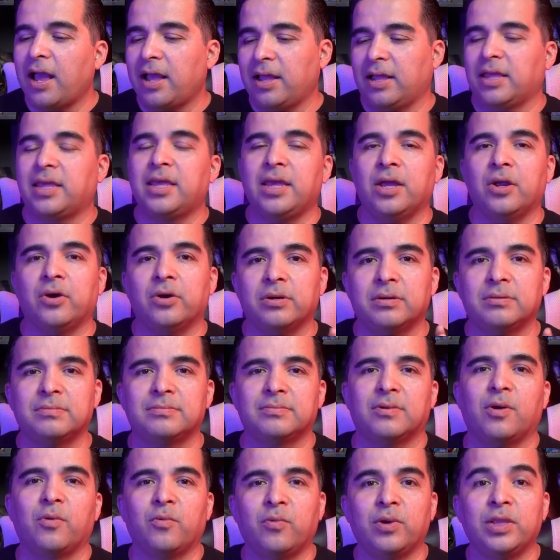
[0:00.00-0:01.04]
here
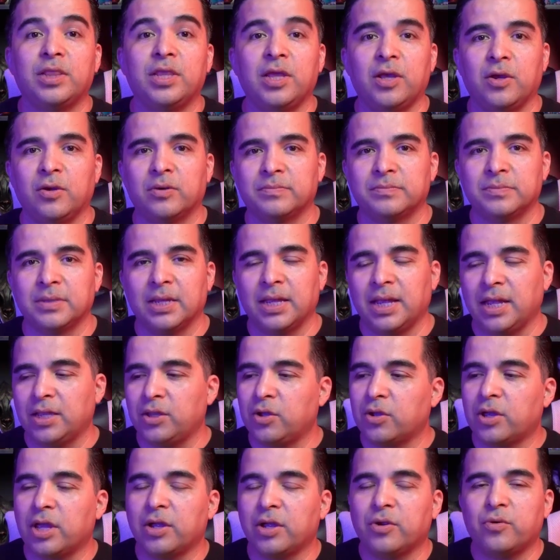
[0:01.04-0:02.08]
with you. And
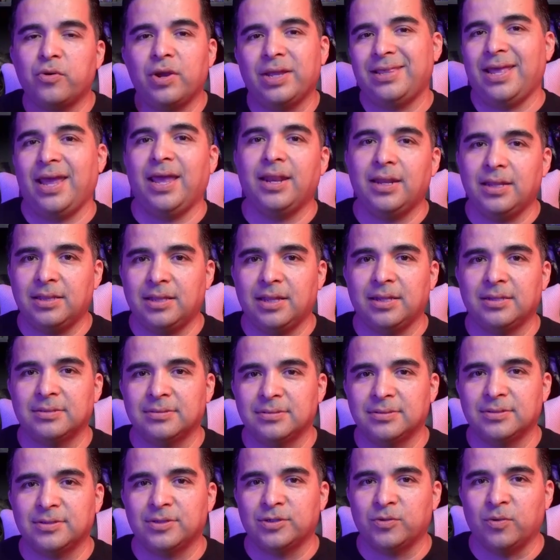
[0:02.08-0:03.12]
you can create anything
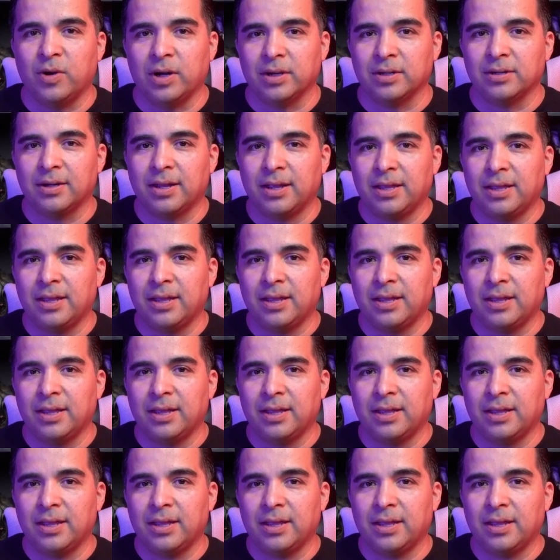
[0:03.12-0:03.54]
you want.